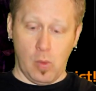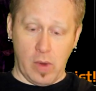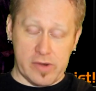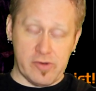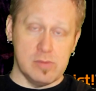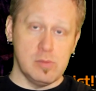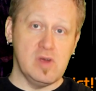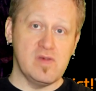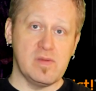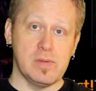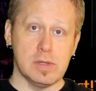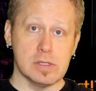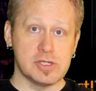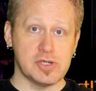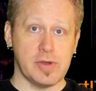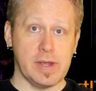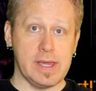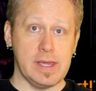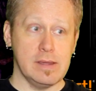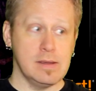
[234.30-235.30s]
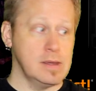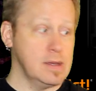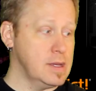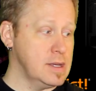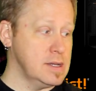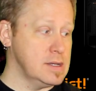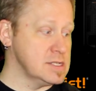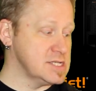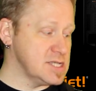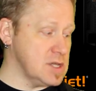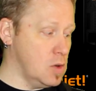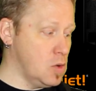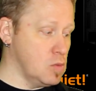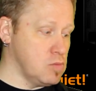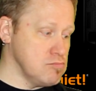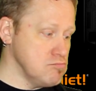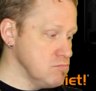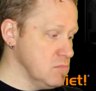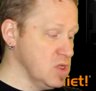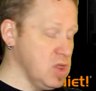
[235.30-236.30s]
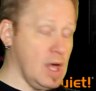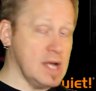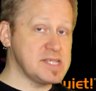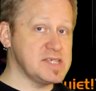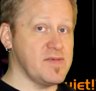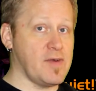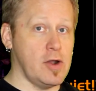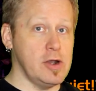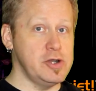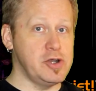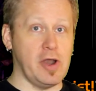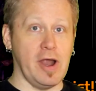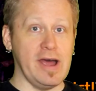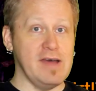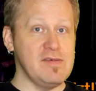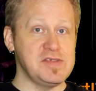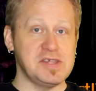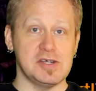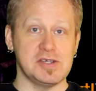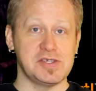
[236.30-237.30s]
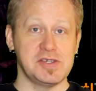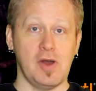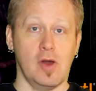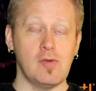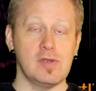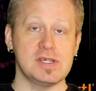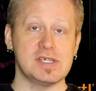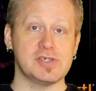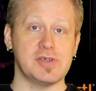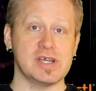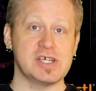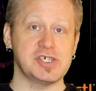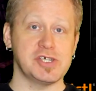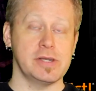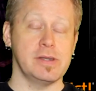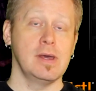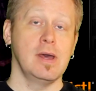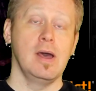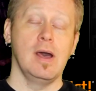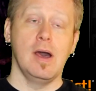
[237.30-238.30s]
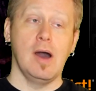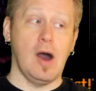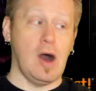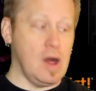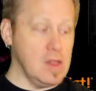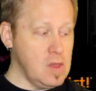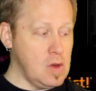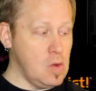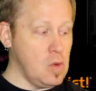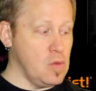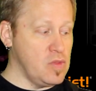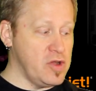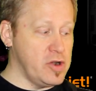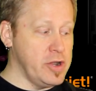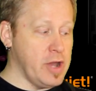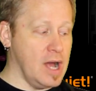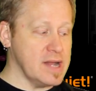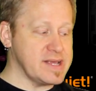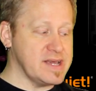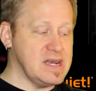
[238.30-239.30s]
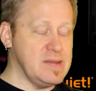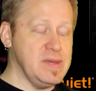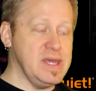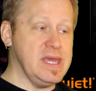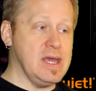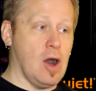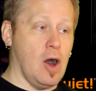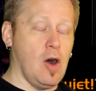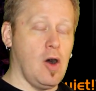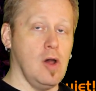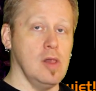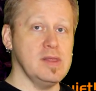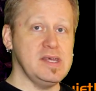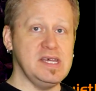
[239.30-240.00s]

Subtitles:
1 removable tray. So lots of hard drives, there's no restriction, although they're not going to be all